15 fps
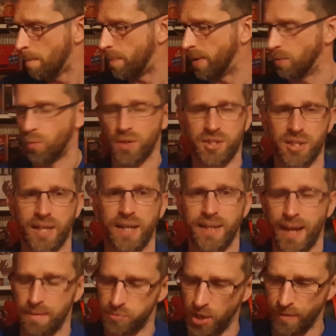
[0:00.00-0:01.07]
But once again,
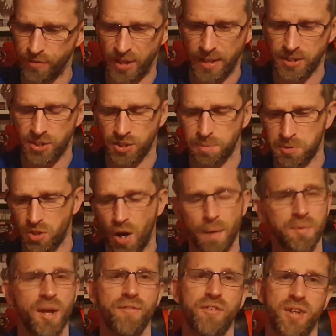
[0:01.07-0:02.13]
yeah, don't forget to
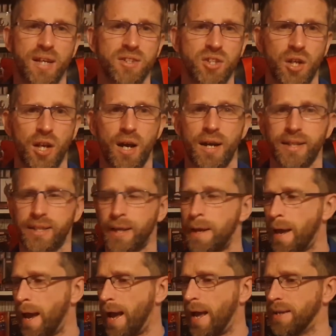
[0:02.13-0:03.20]
subscribe. Don't forget to like
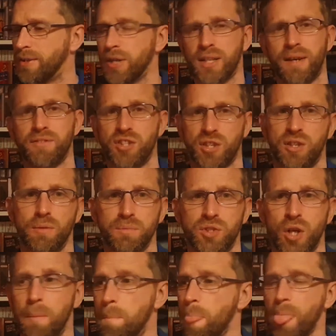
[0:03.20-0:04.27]
and give us a
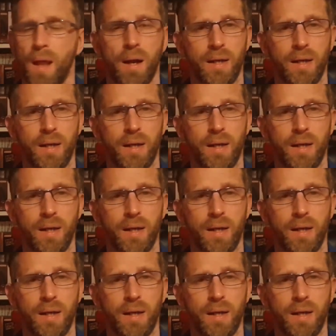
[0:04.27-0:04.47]
thumbs up.